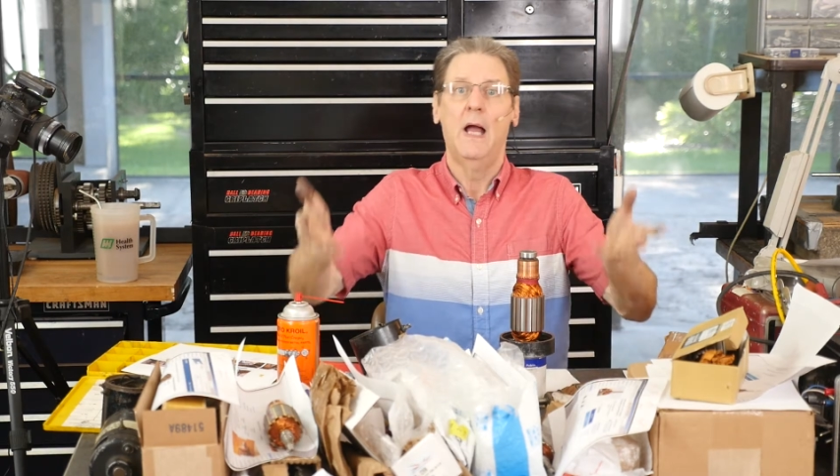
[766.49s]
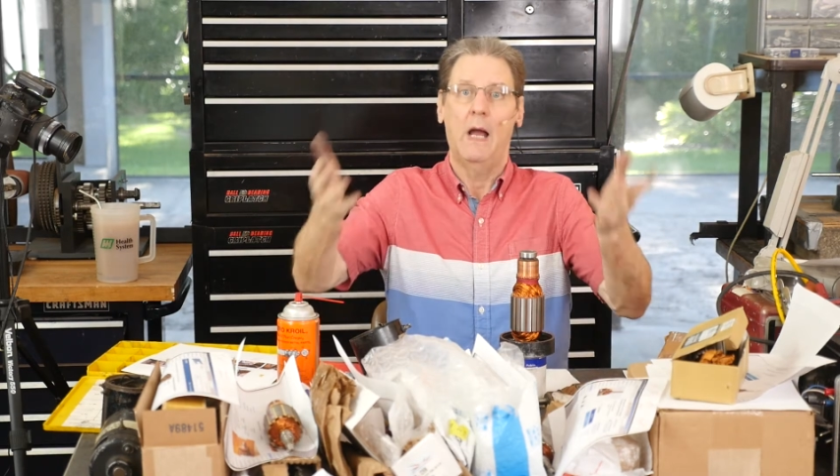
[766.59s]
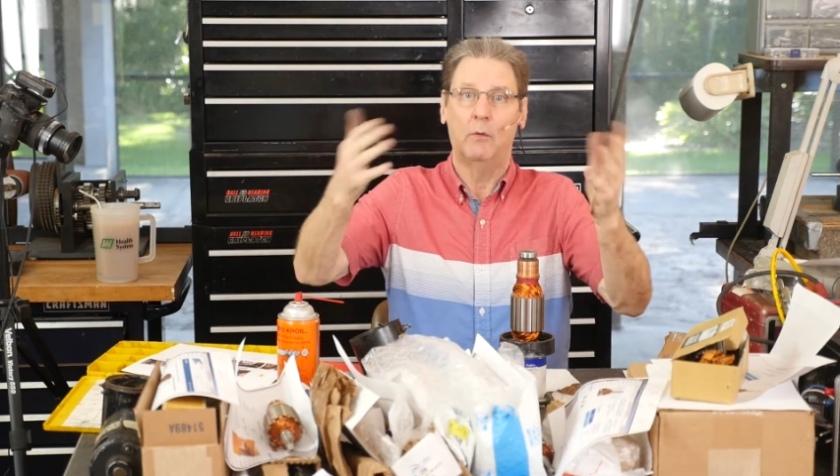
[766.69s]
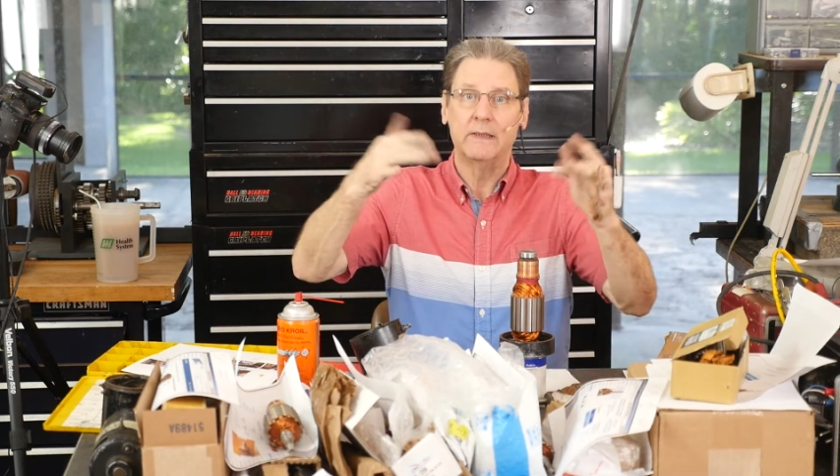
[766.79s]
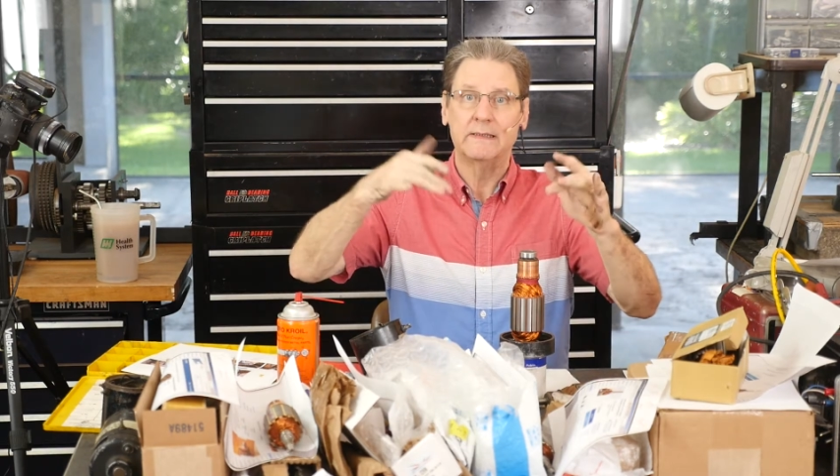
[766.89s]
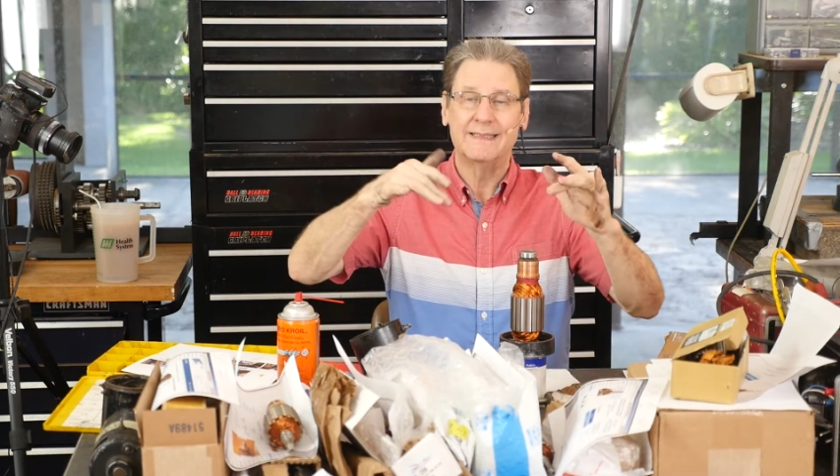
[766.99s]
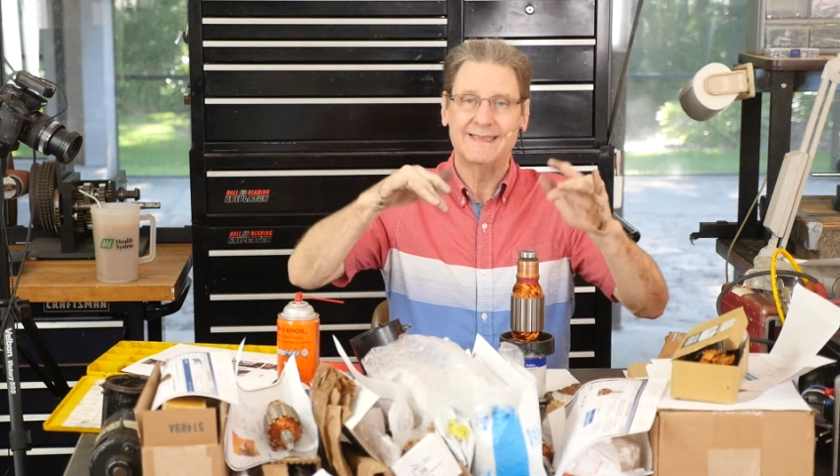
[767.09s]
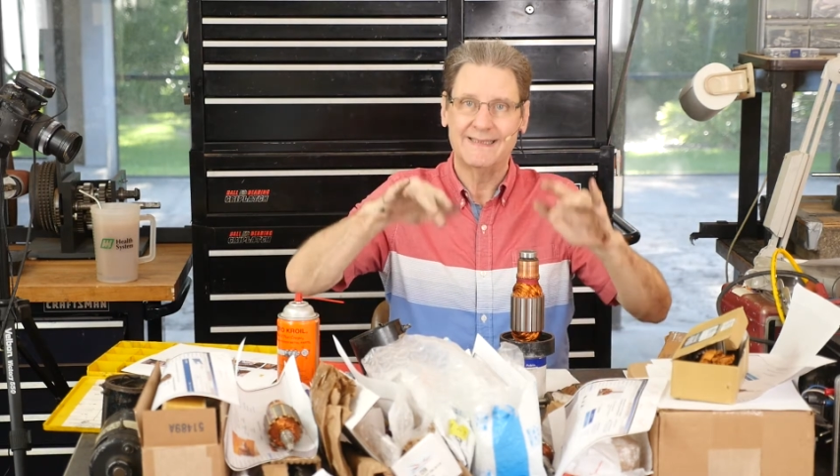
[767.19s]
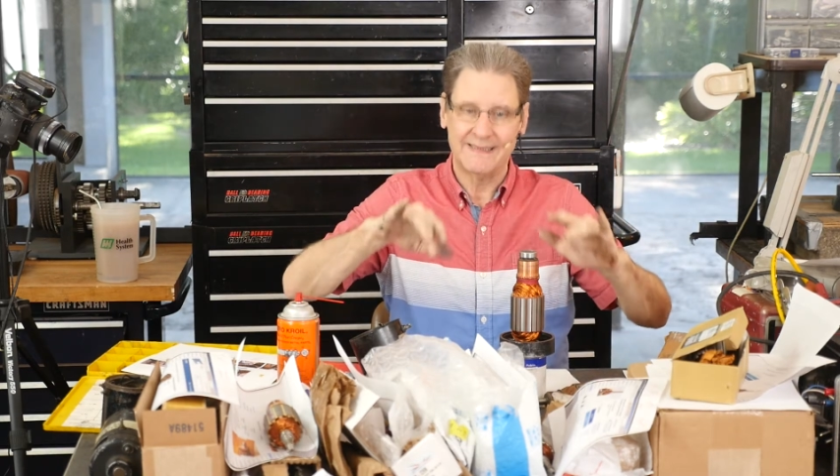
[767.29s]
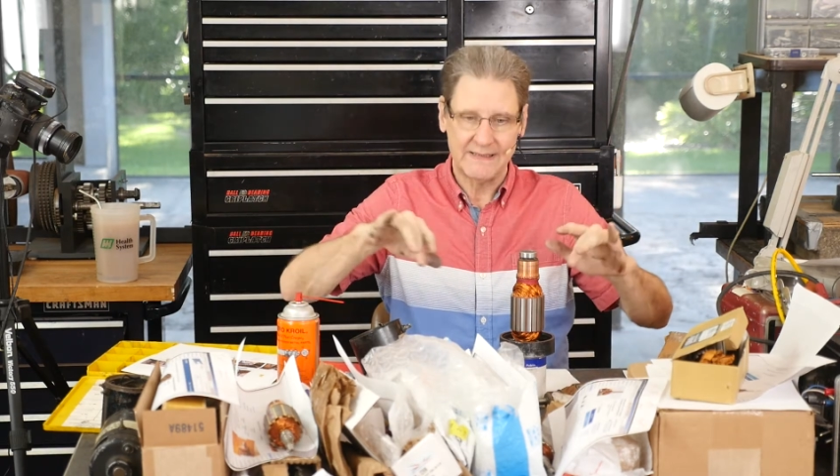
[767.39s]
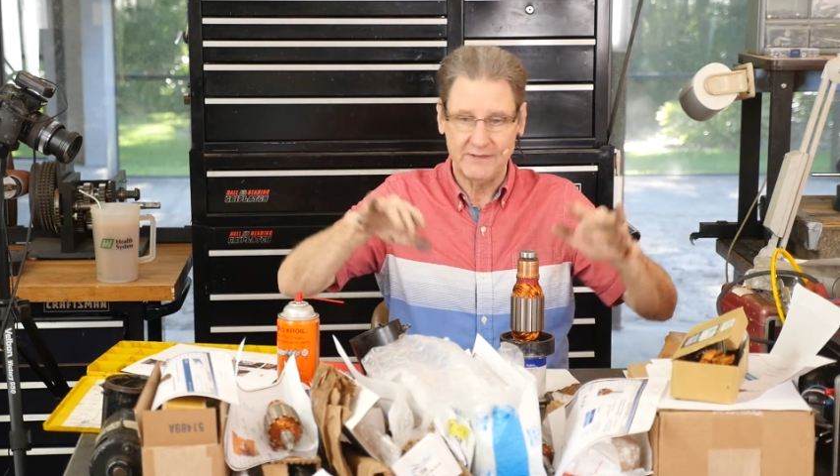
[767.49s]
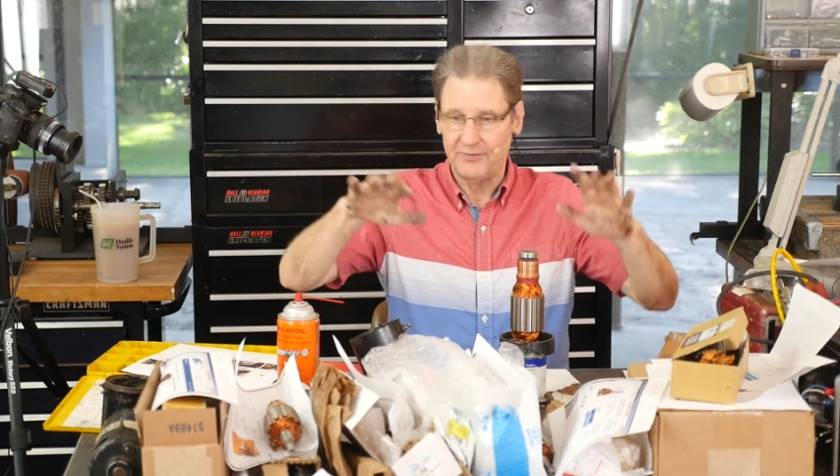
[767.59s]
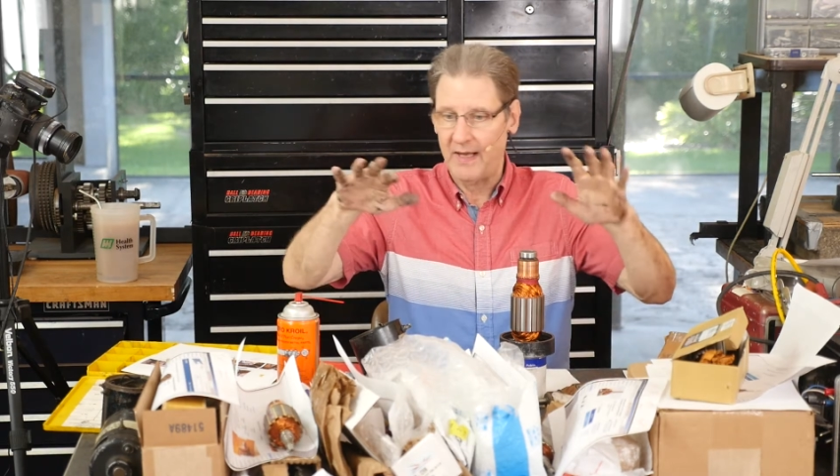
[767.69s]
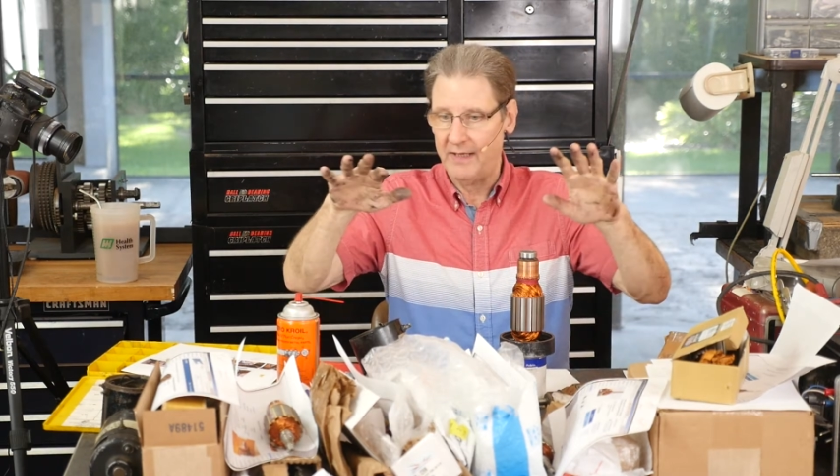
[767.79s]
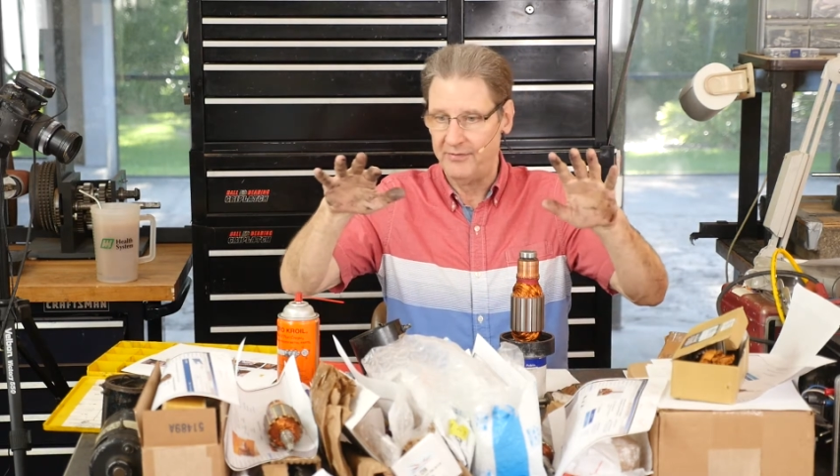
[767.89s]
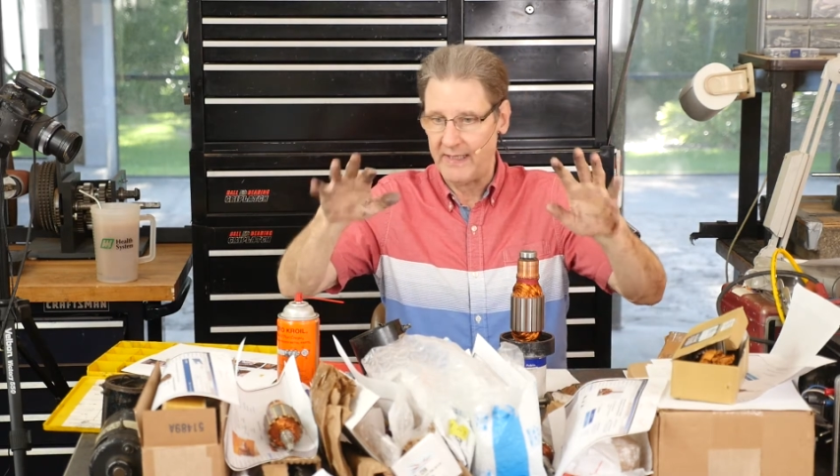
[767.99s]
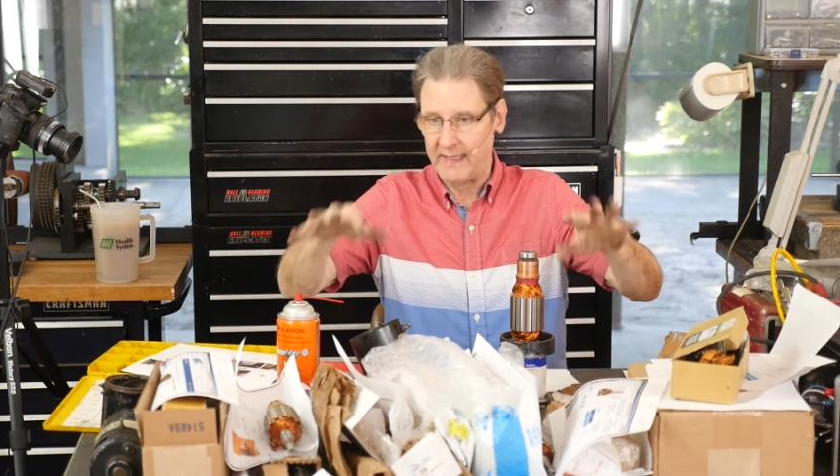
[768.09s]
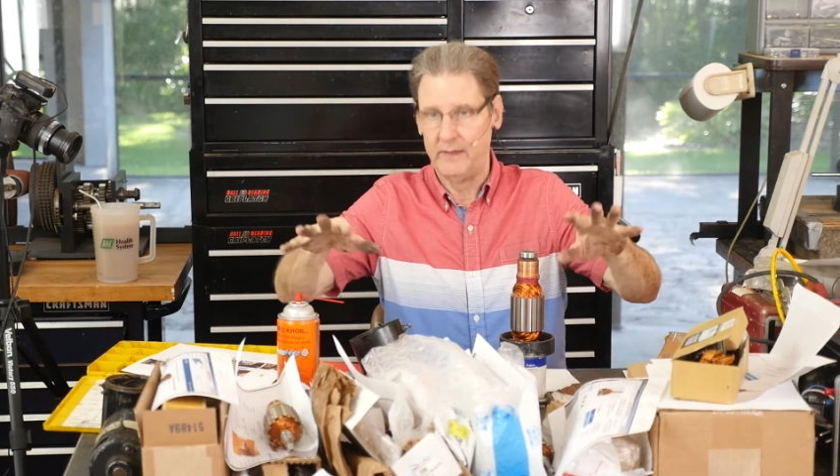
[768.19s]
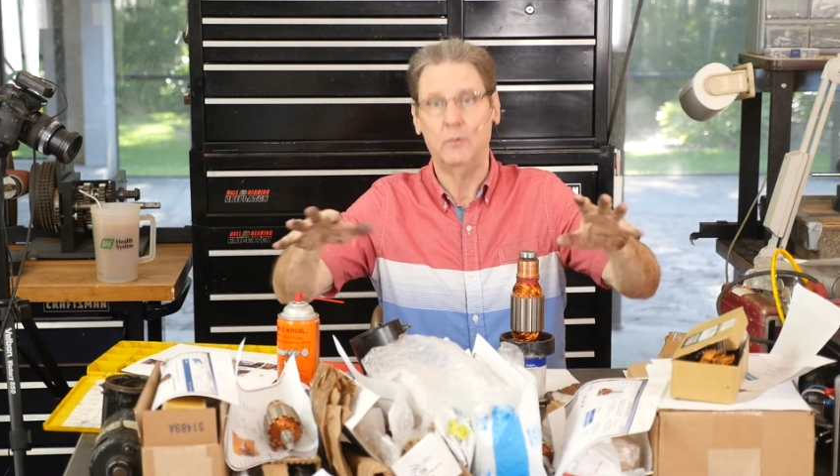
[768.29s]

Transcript: and we'll get to the 65A.